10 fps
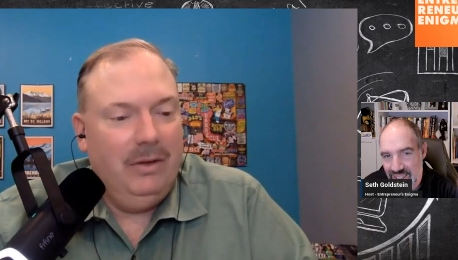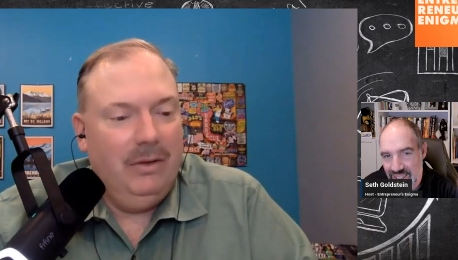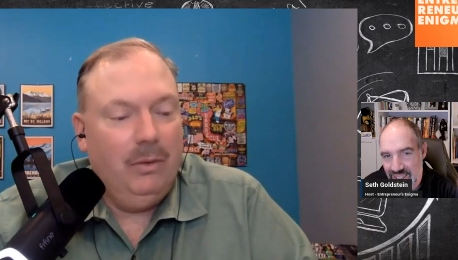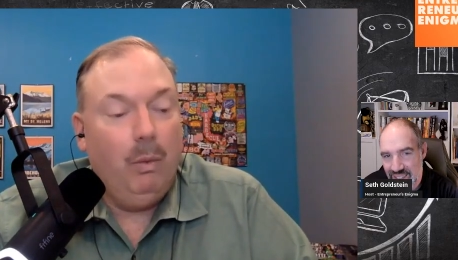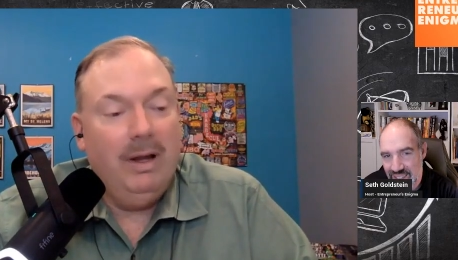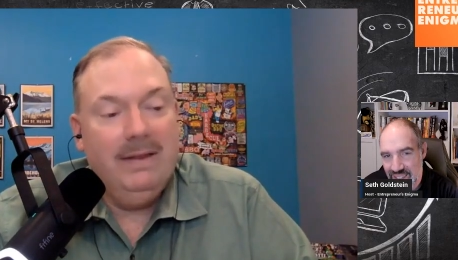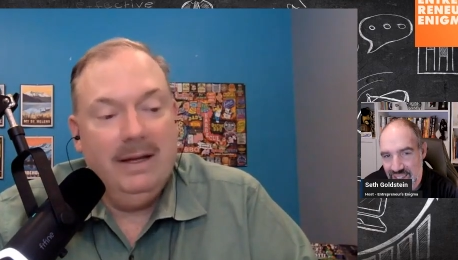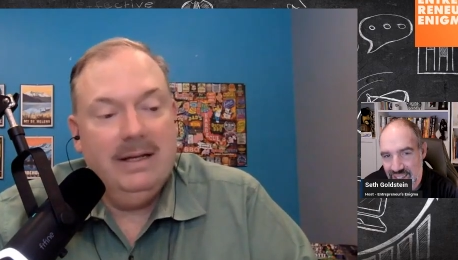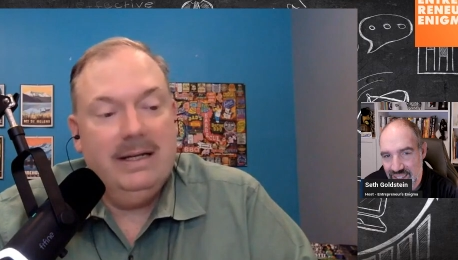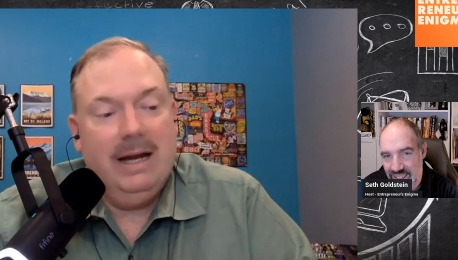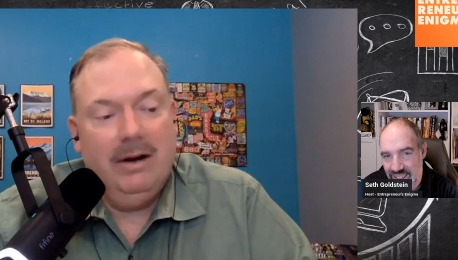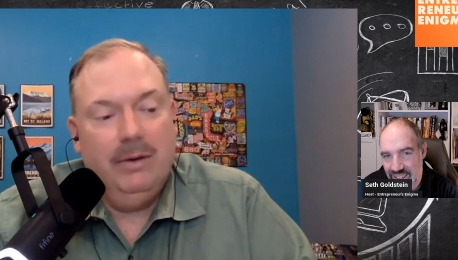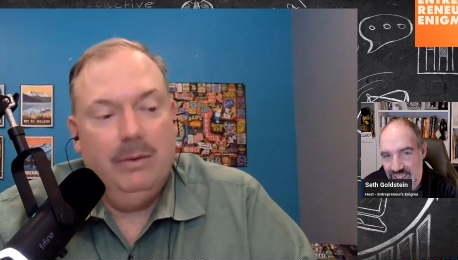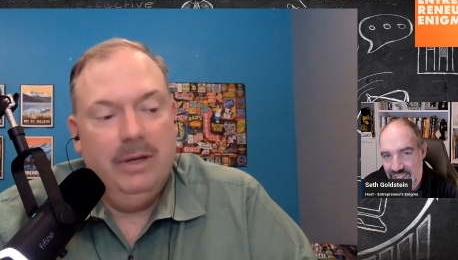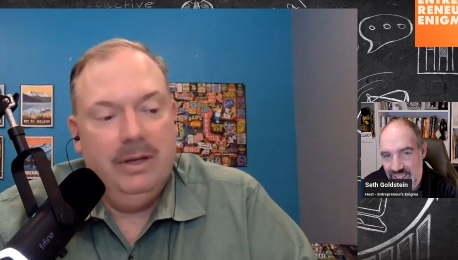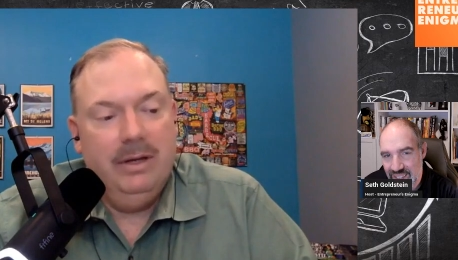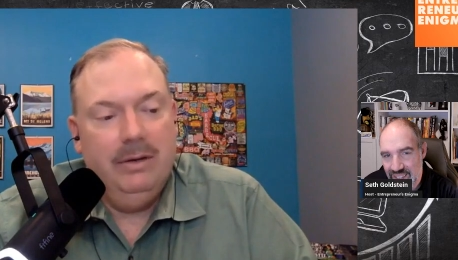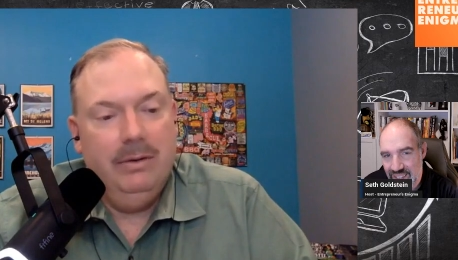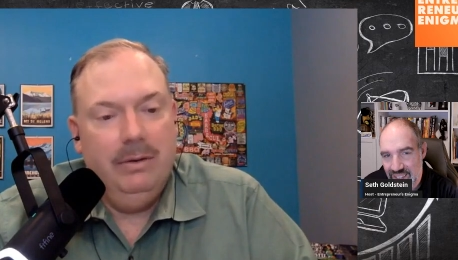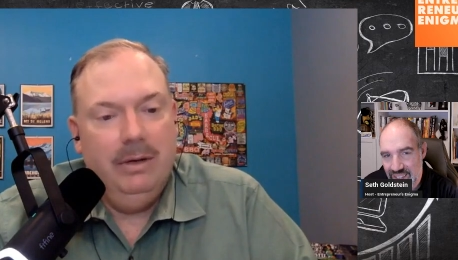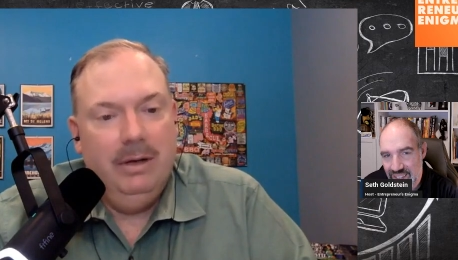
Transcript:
Speaker 1: The one thing to carry with you